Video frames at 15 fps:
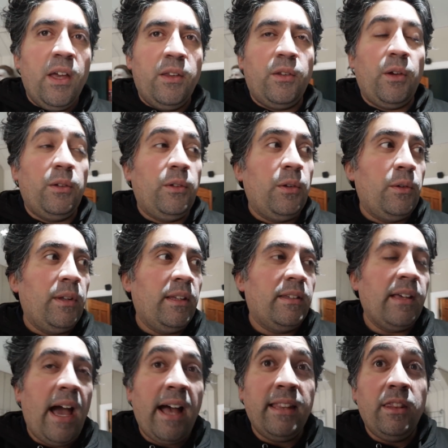So I do need
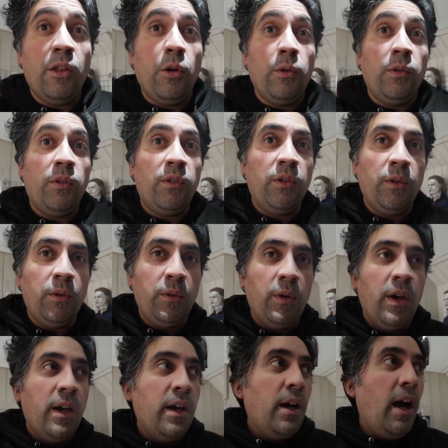to add those to
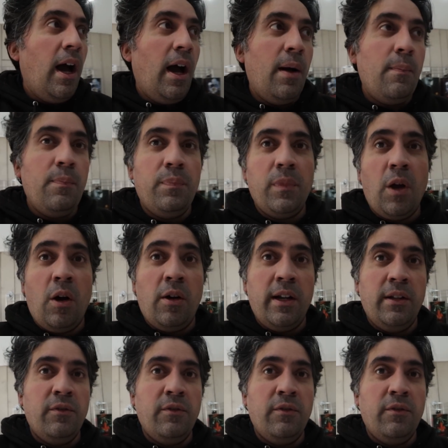our